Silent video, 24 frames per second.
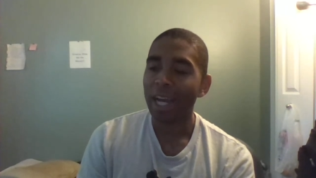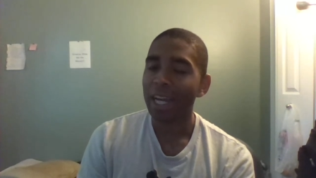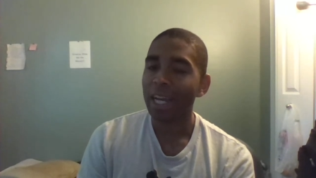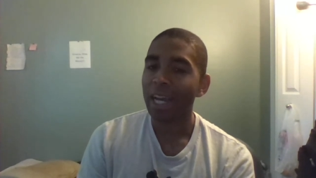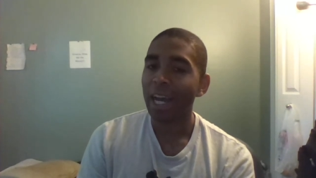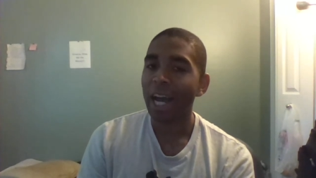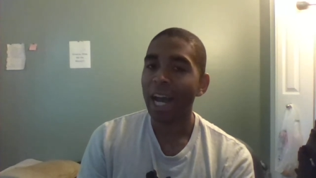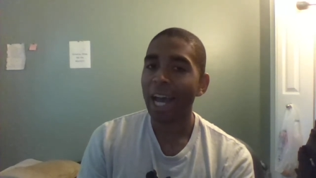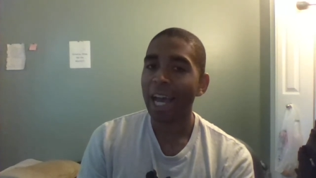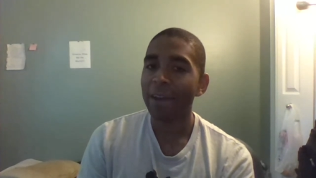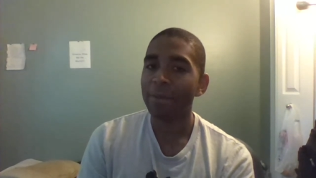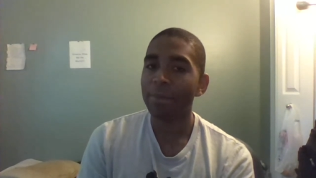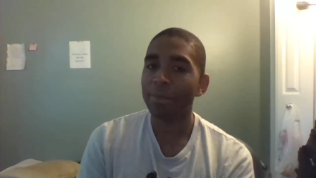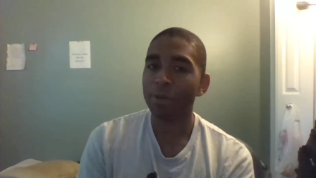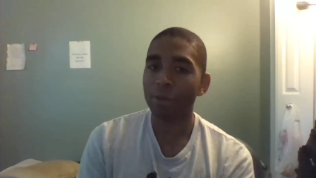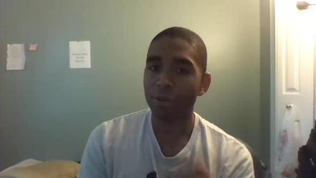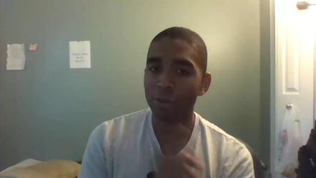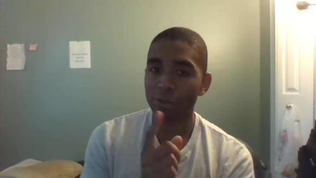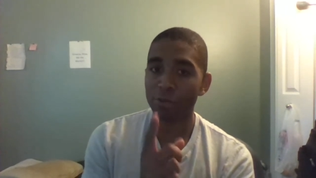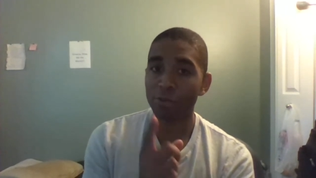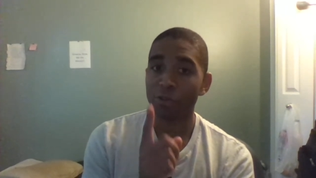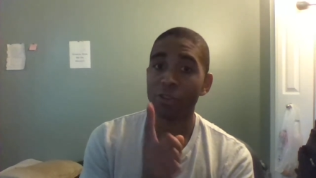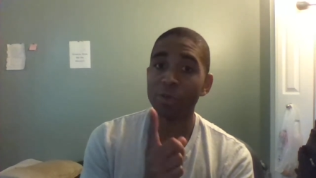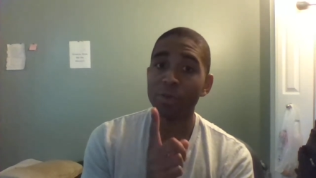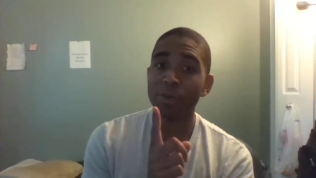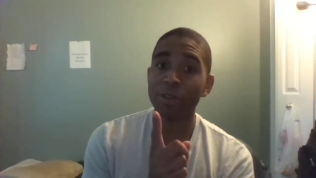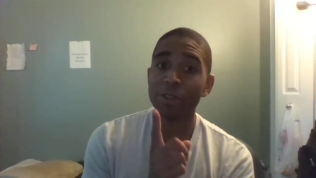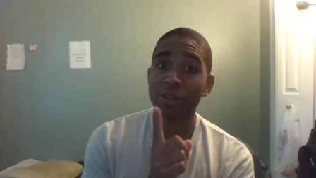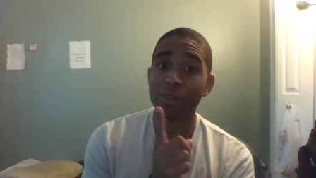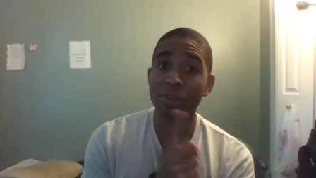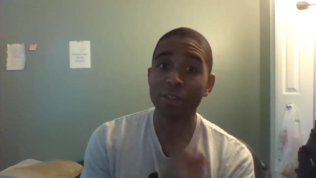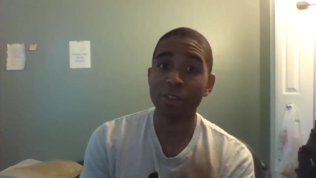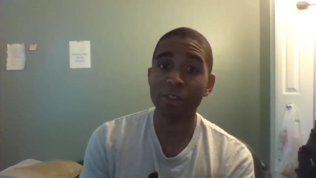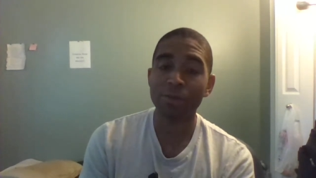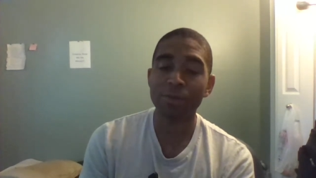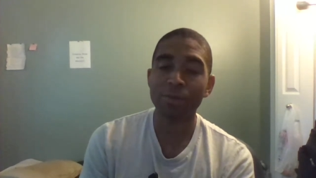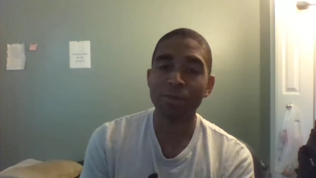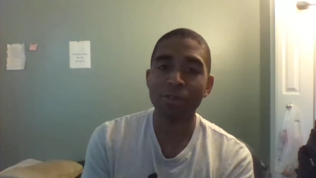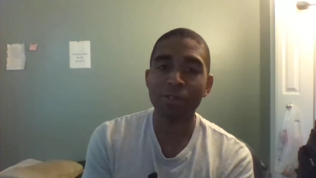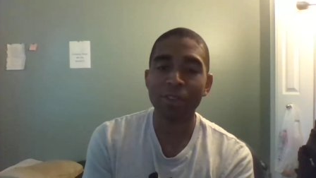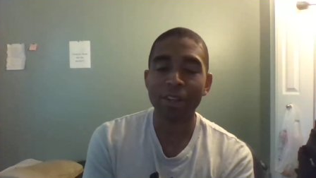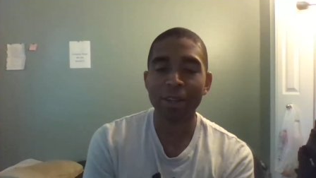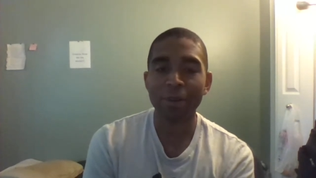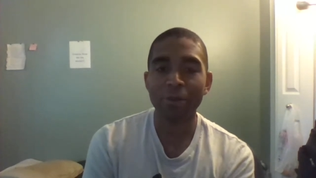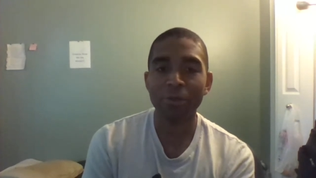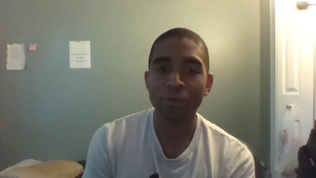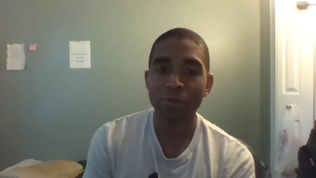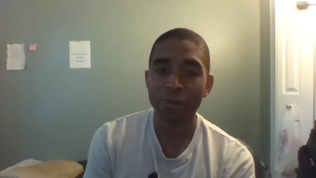have personal experience with this one,
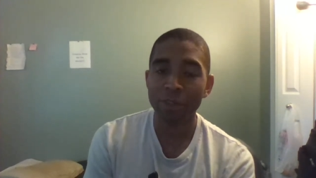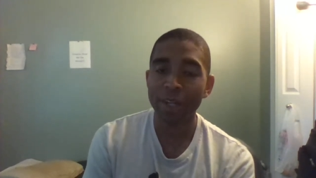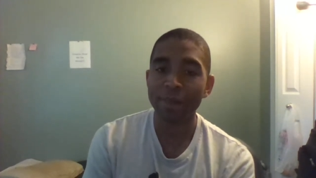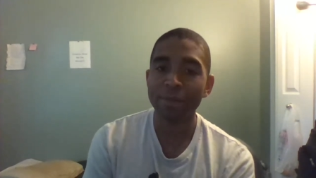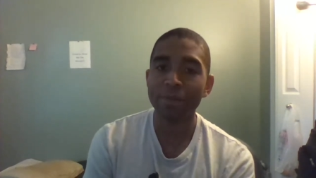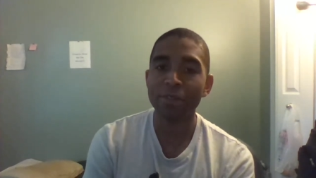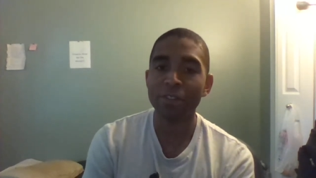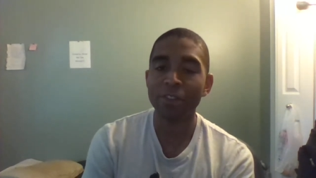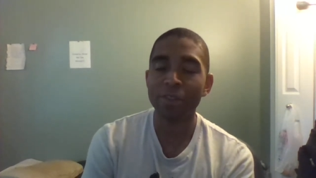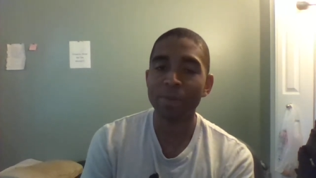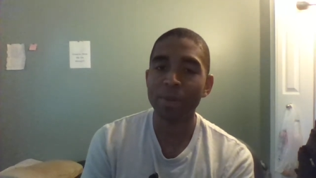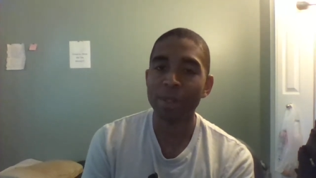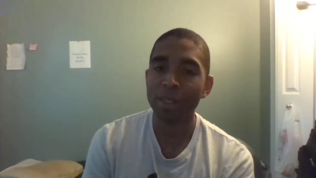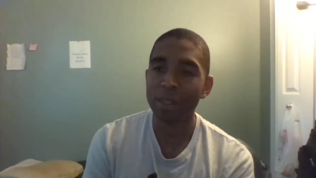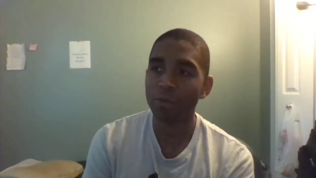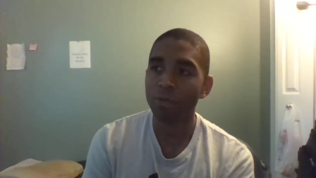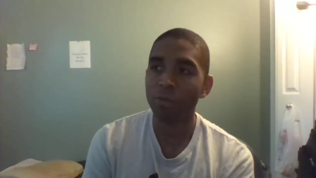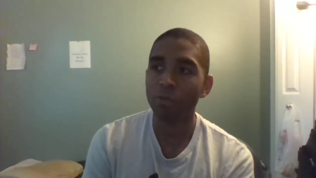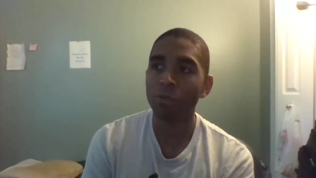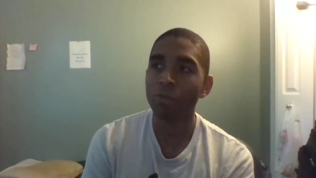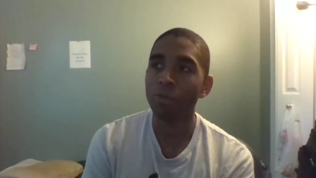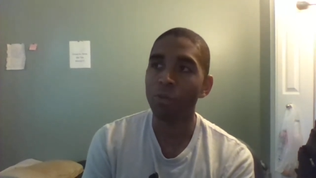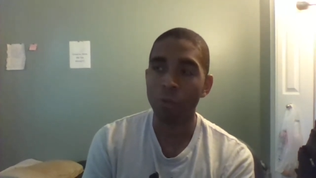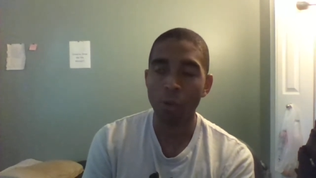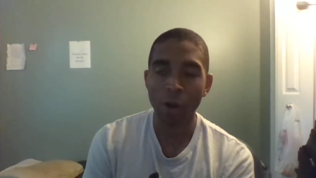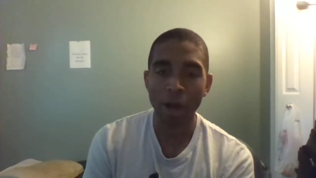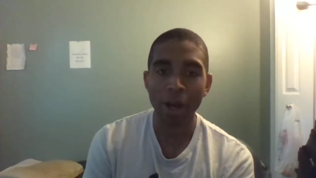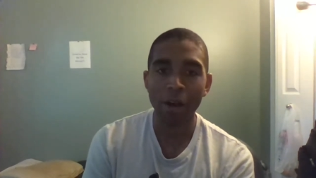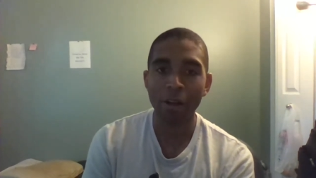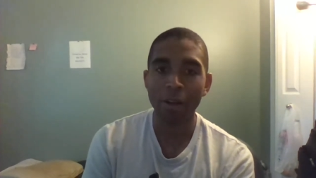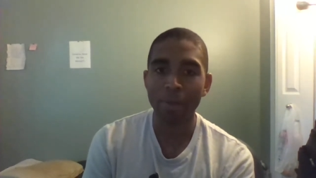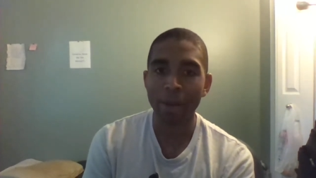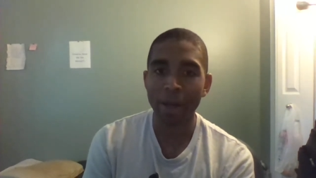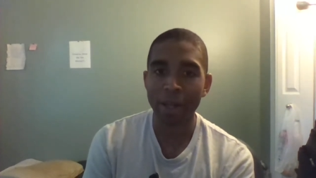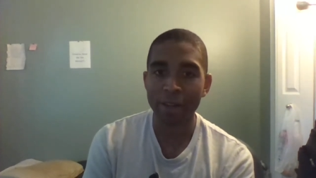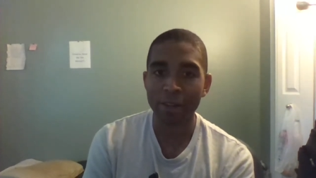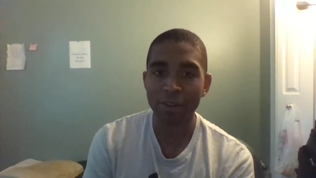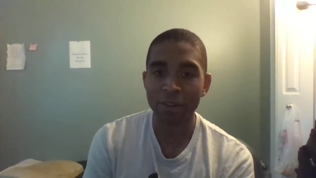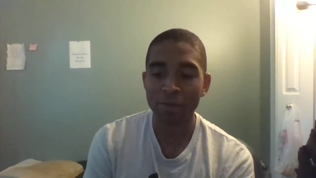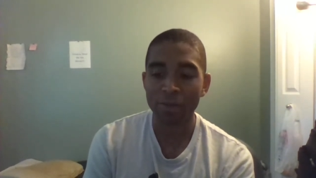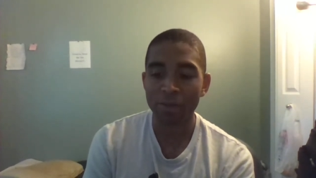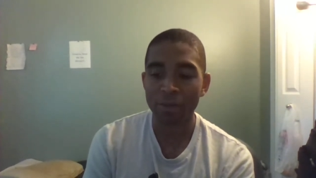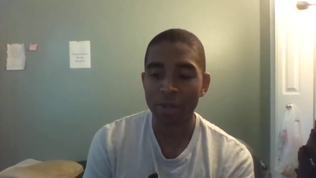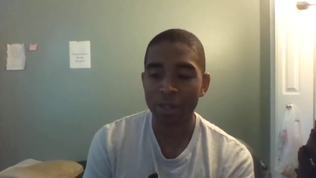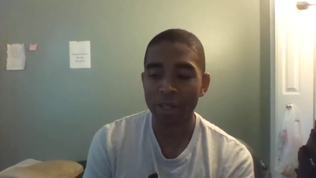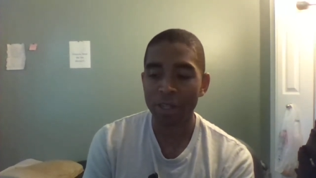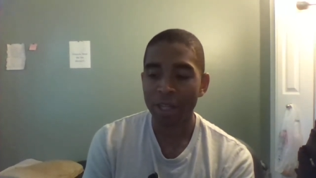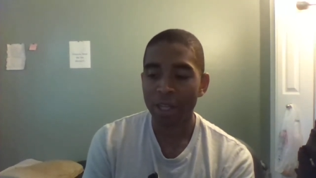so I can definitely speak well about this
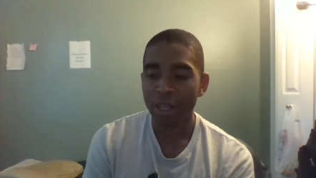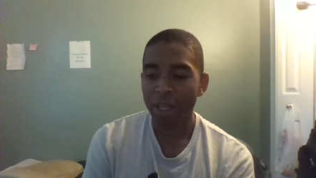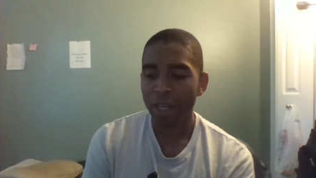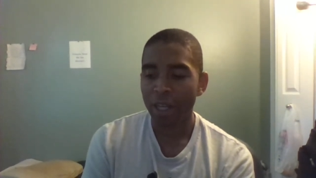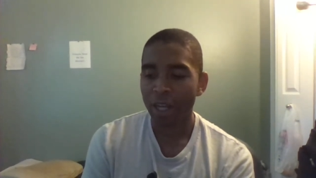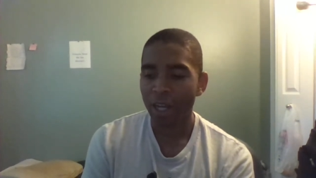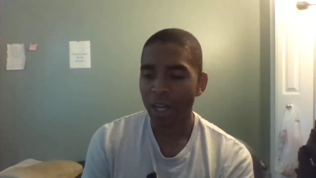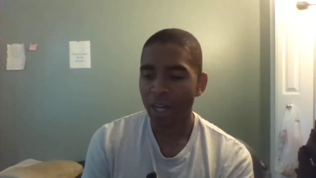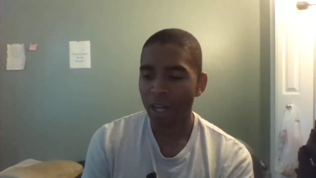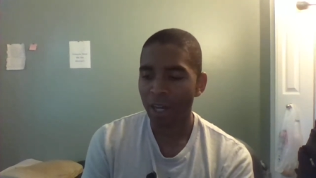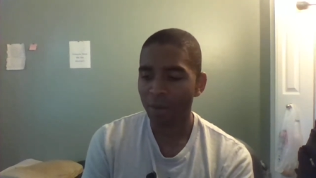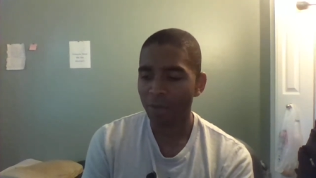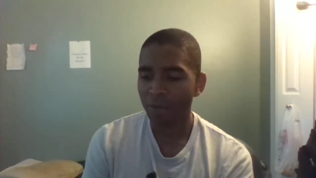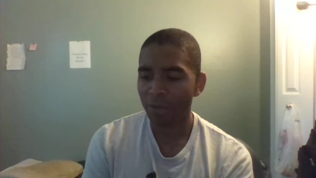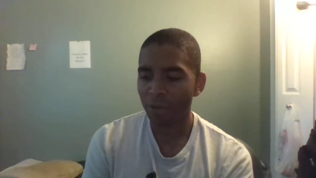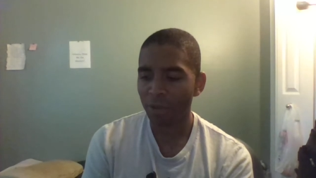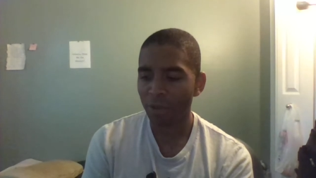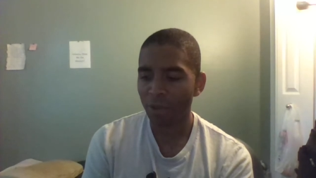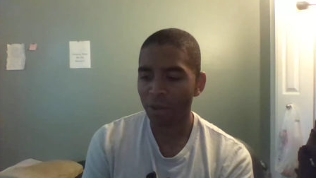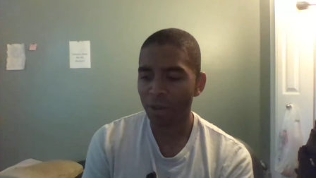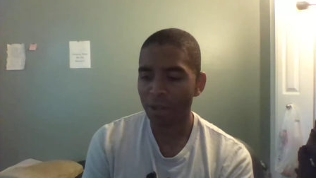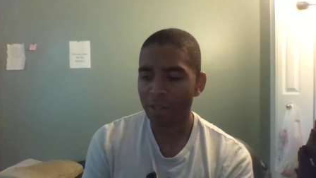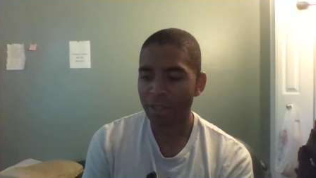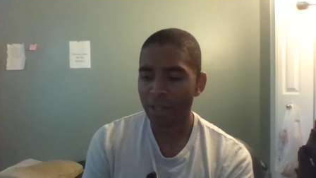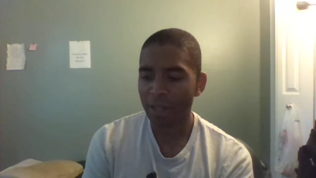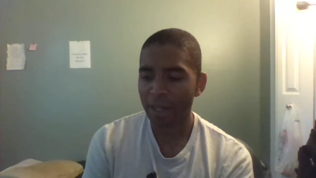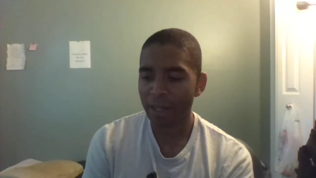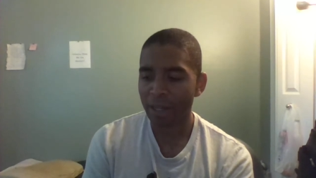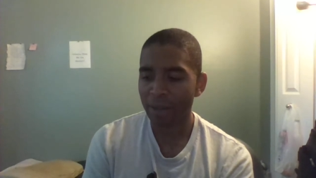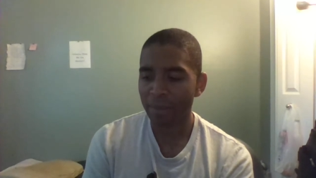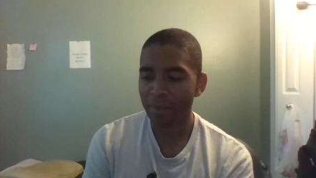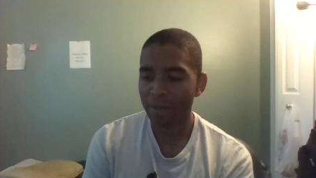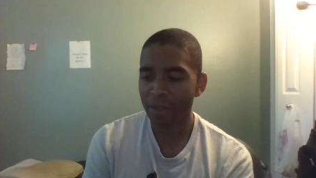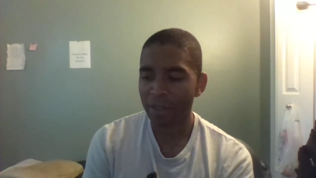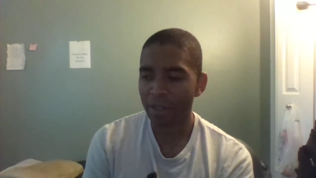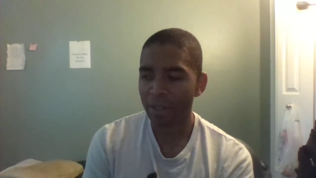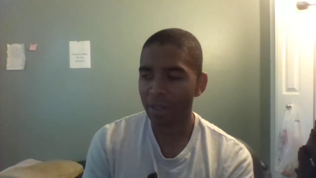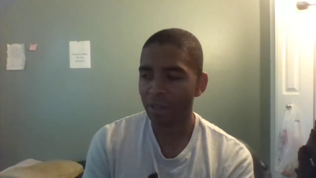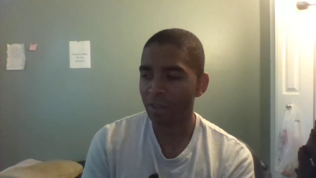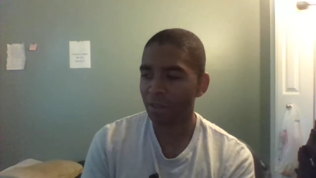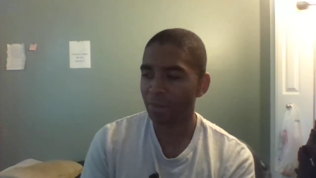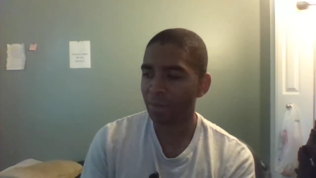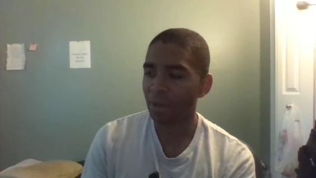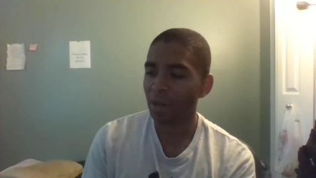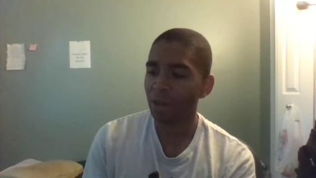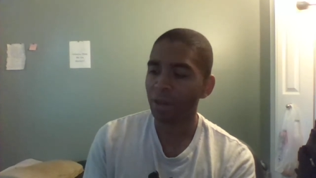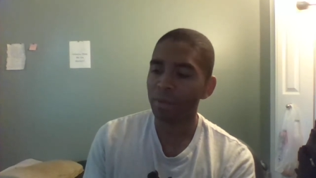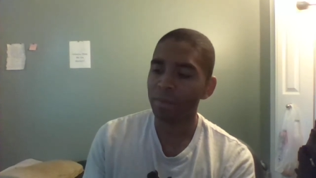one for a long time,
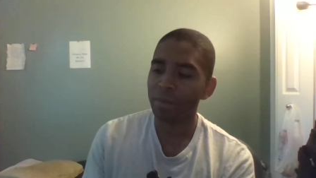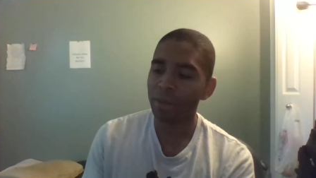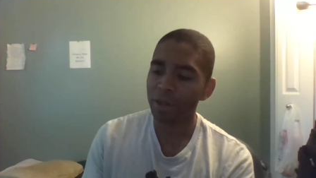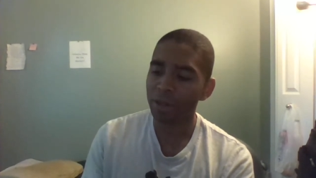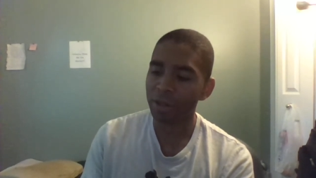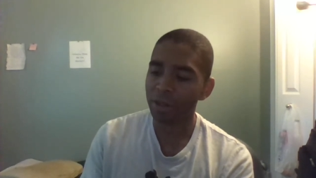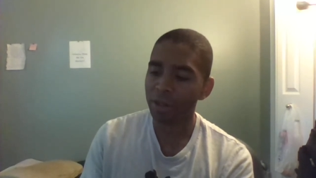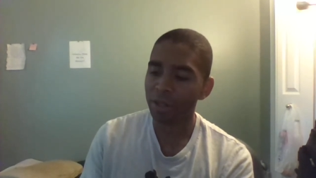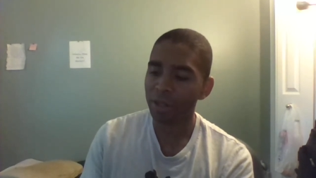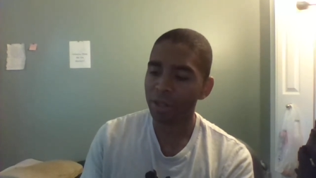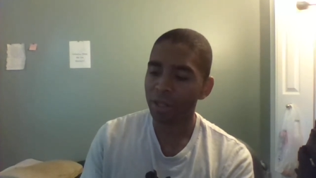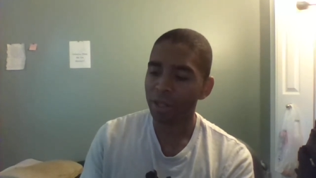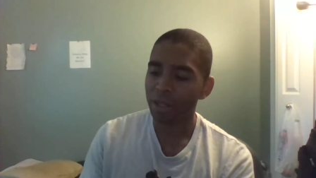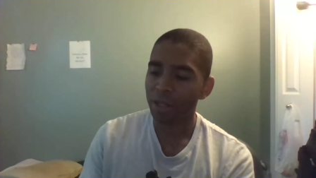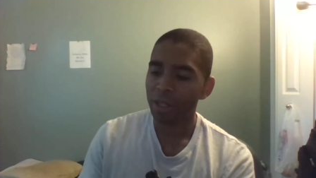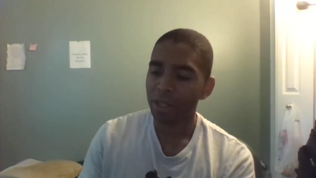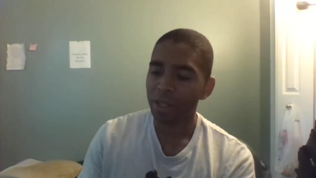because my own mother